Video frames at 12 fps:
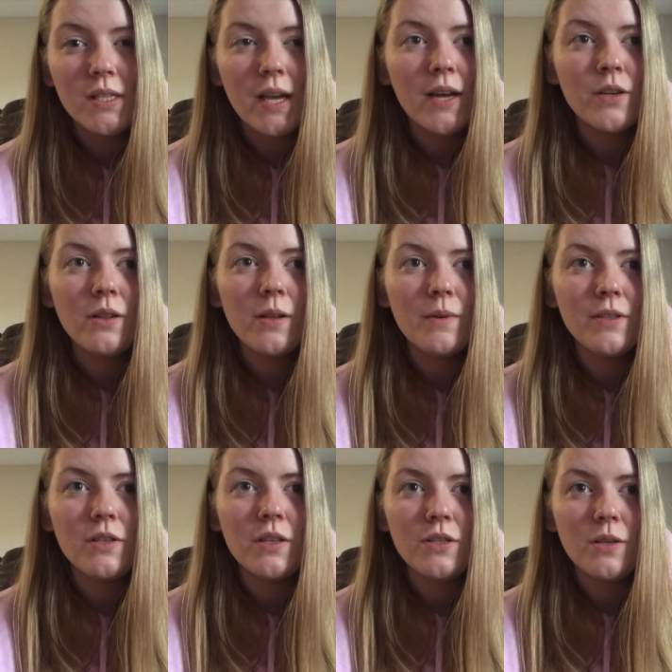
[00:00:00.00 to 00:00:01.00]
I actually went
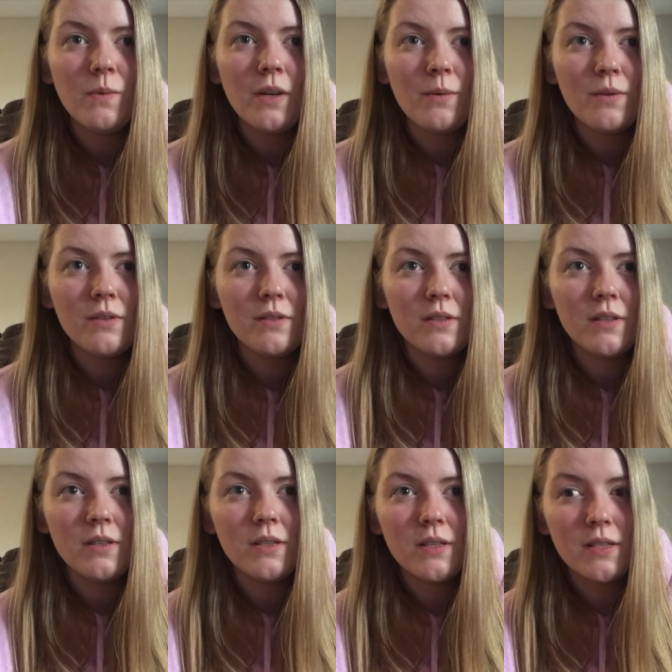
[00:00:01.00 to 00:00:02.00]
to the gym when I was
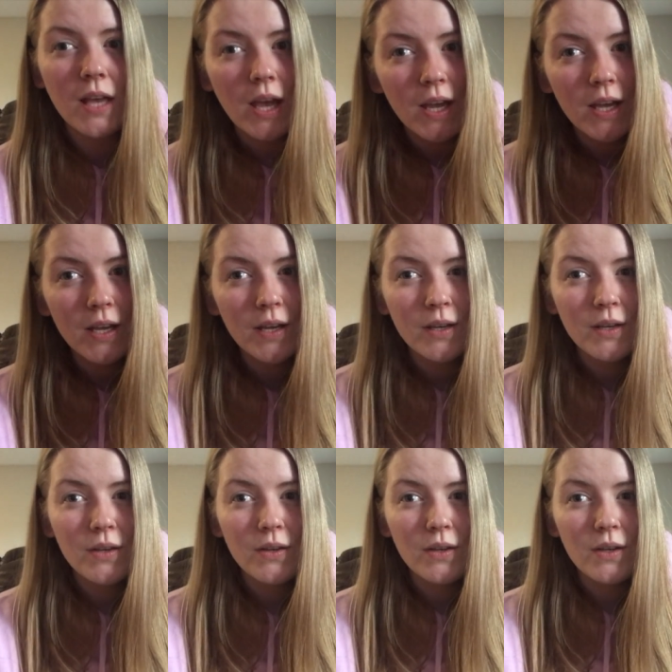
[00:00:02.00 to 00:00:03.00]
sick
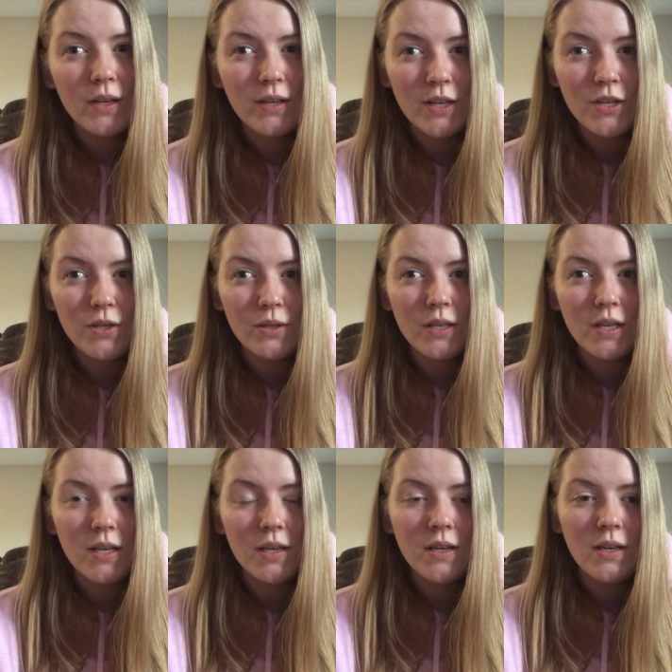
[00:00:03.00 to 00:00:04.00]

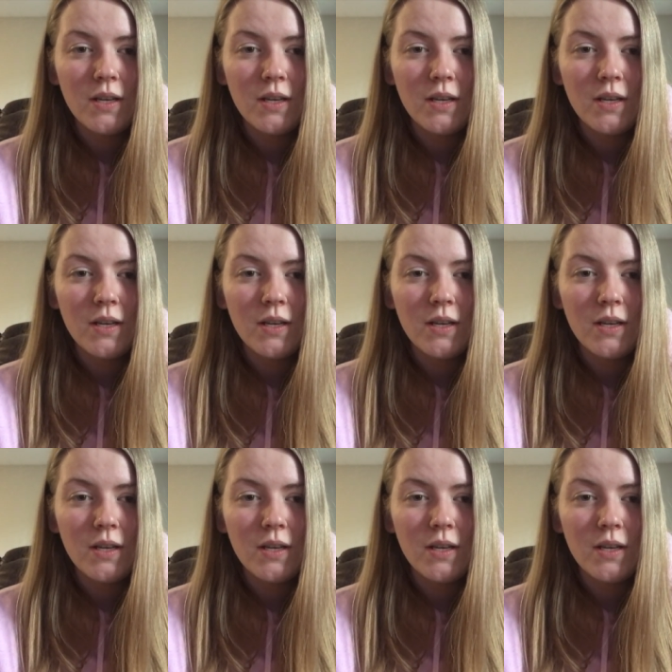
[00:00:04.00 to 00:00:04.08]
initially,